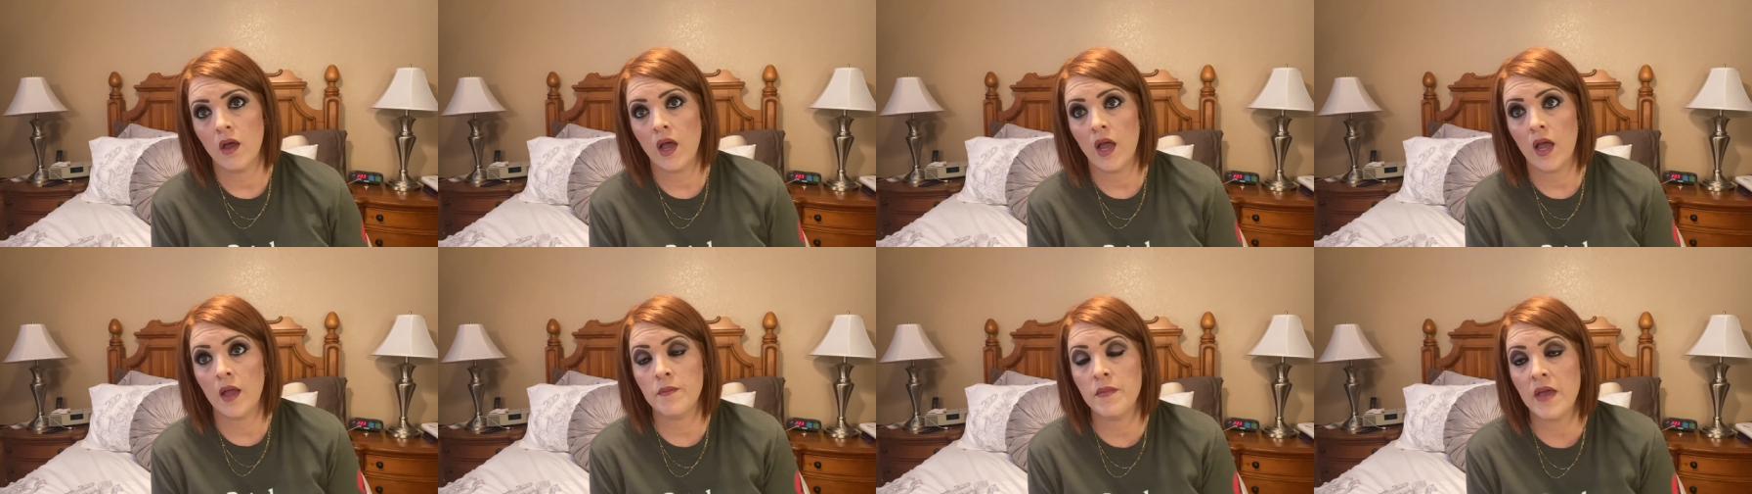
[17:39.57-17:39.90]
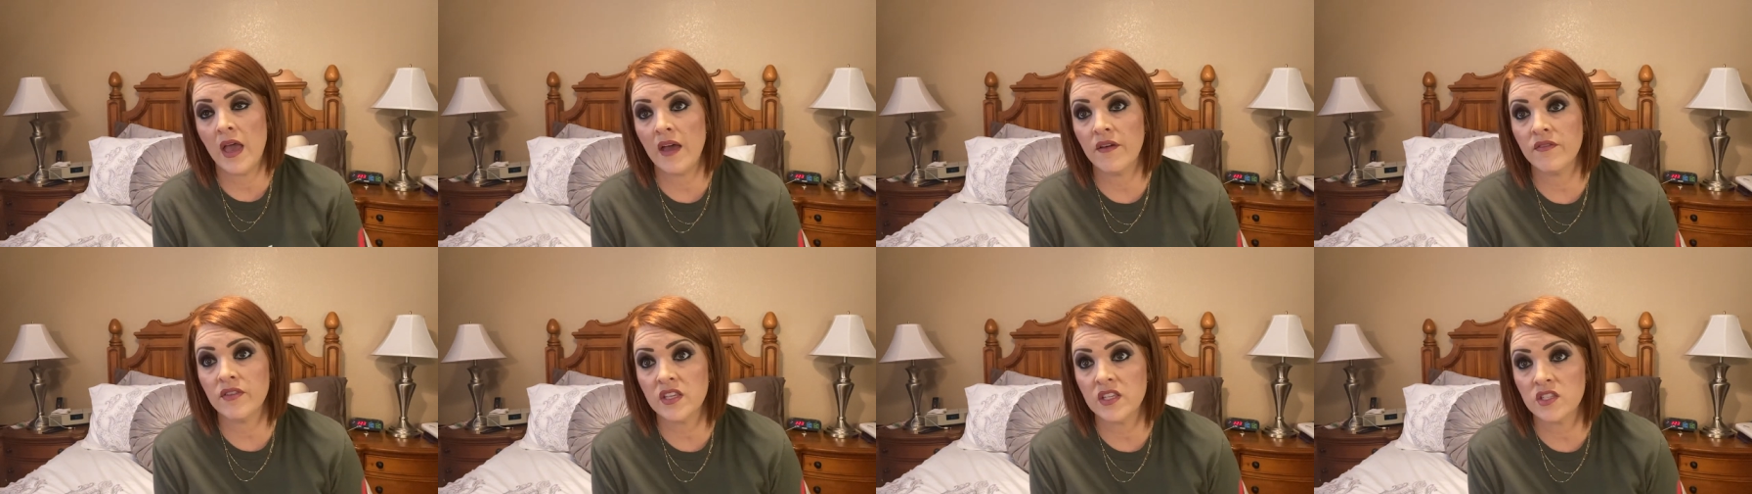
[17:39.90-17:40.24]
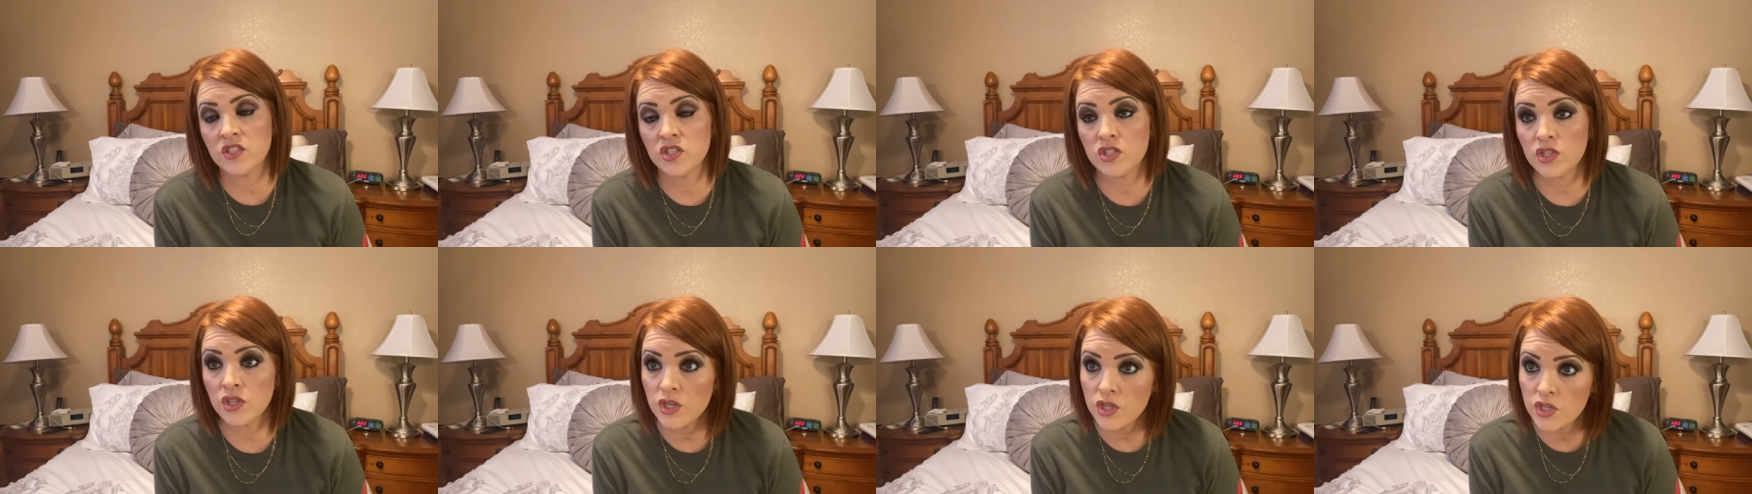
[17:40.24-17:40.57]
I'm having
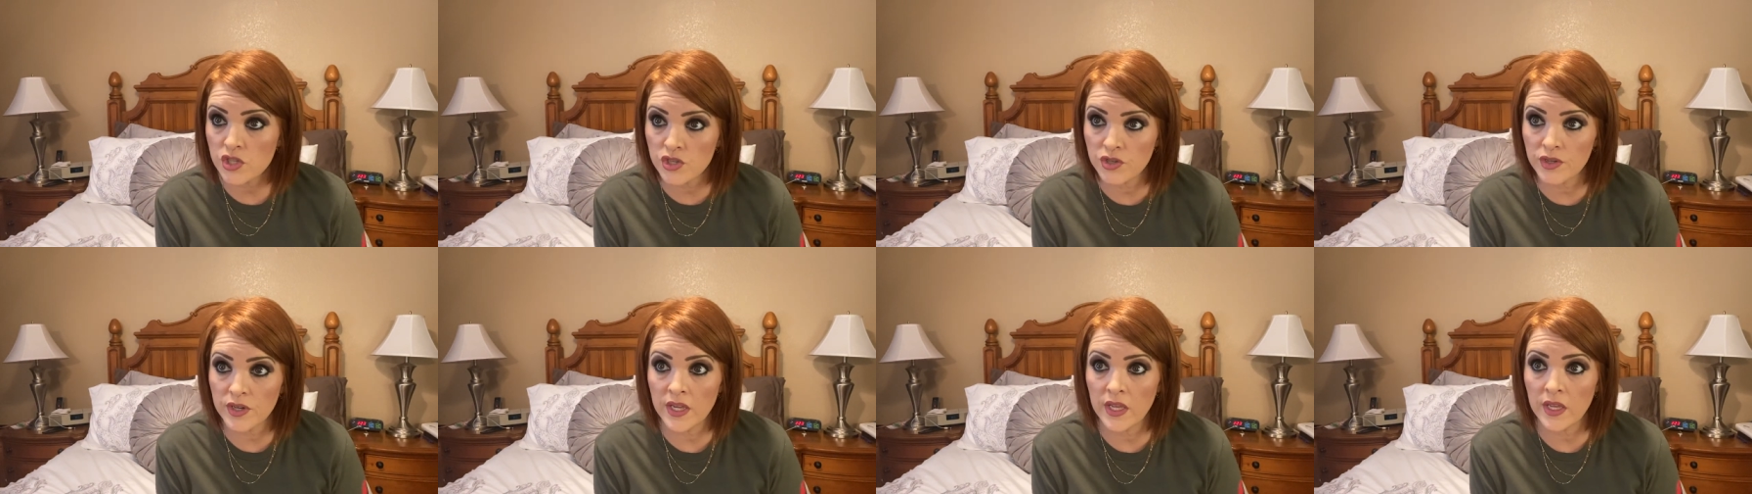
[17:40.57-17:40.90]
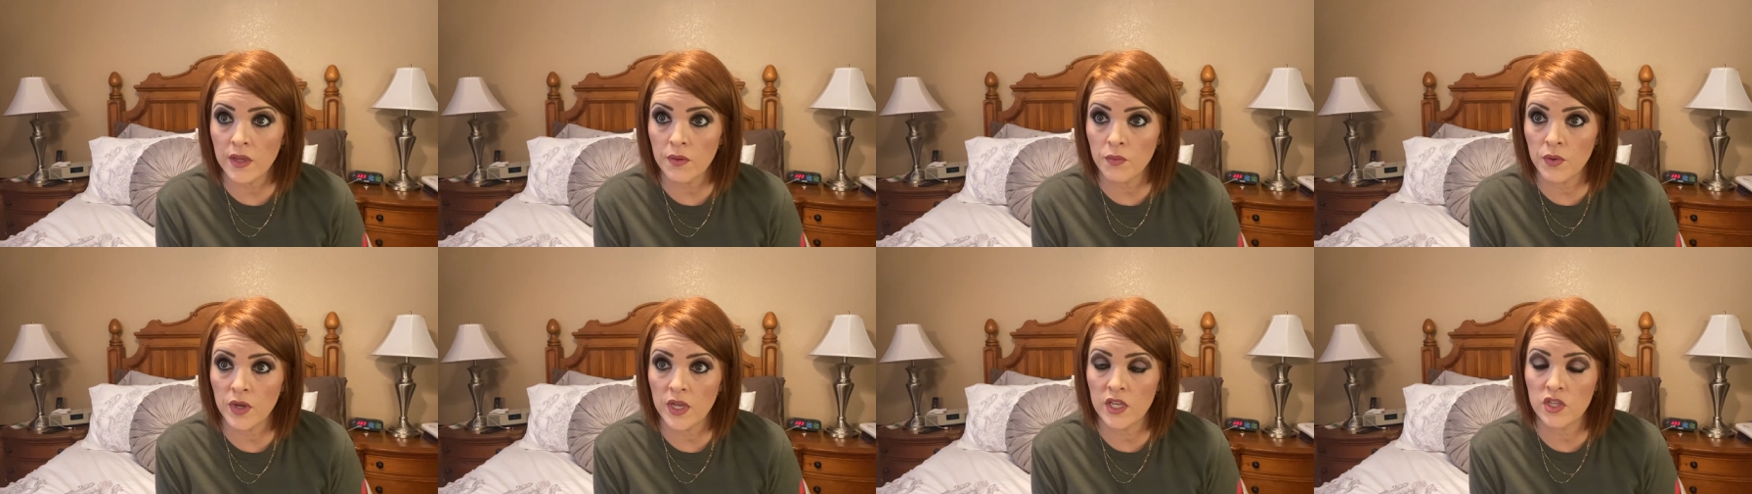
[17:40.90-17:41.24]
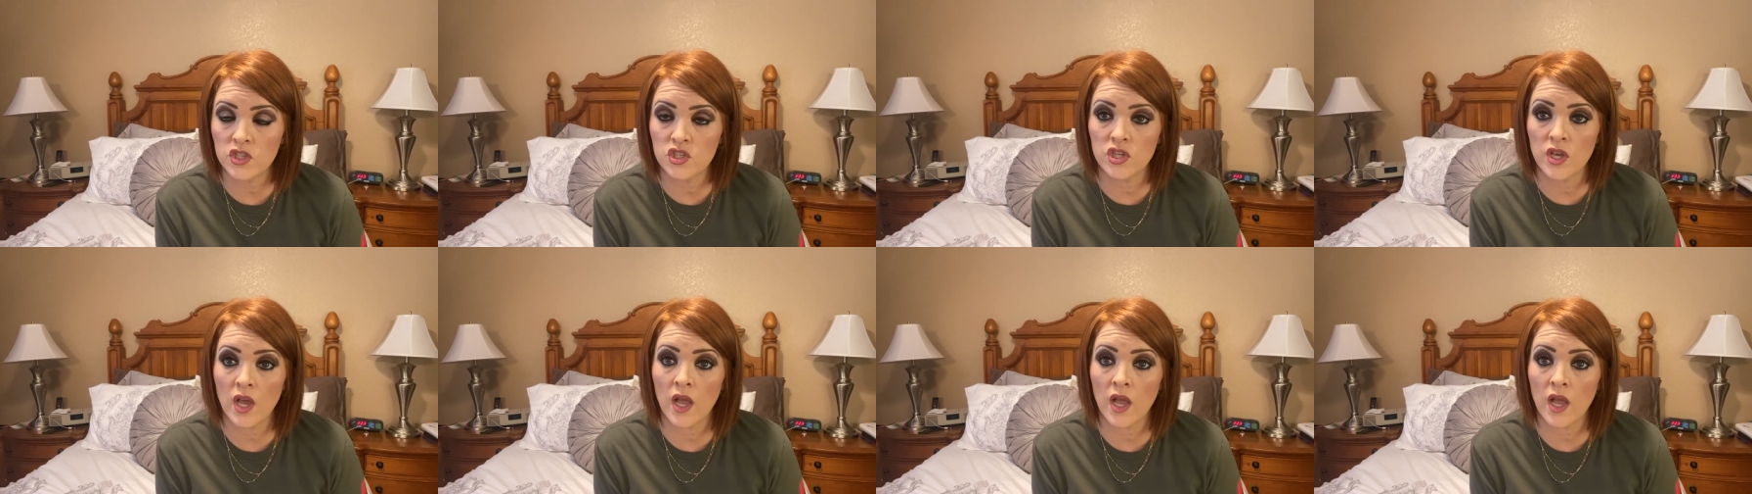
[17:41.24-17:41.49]
surgery, which